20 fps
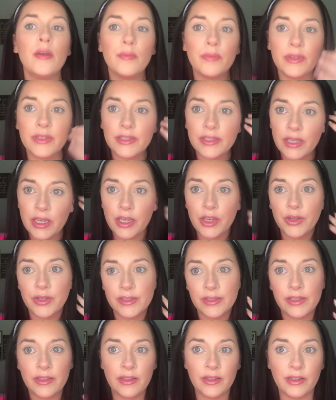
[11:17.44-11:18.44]
But see, you
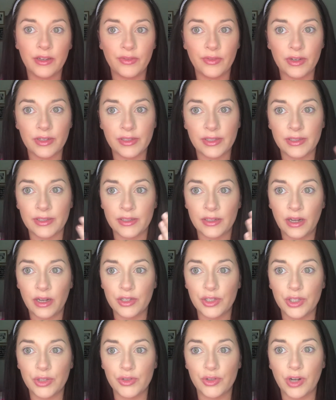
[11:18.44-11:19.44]
can see the difference. It's
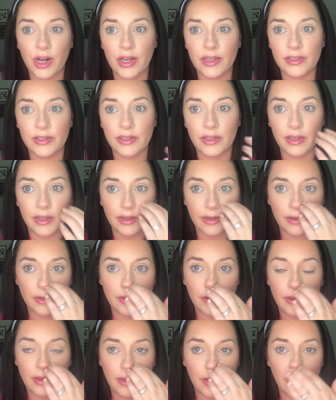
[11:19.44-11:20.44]
not too drastic.
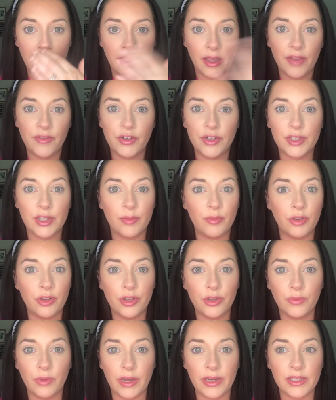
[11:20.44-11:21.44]
If you're someone
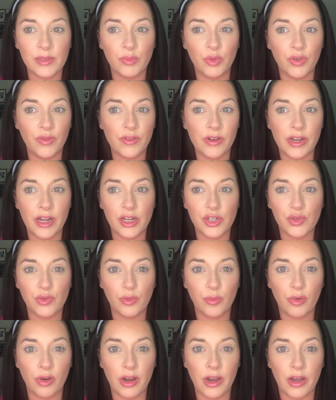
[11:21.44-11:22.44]
who likes more of a
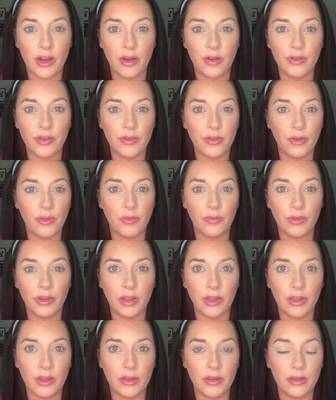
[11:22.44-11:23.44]
natural brow, you don't
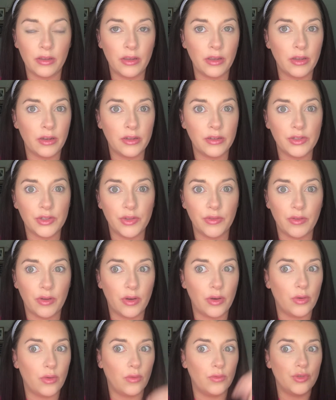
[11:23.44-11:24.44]
really get into the
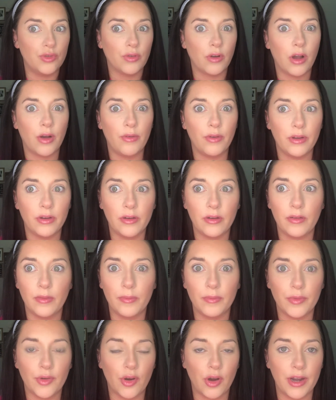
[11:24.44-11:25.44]
whole drawing
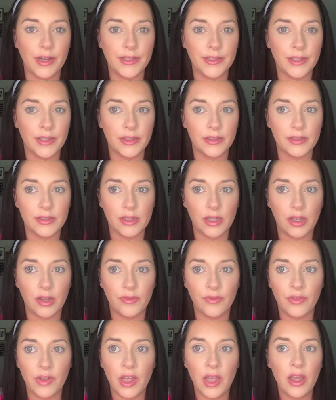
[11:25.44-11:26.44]
them crazy and stuff.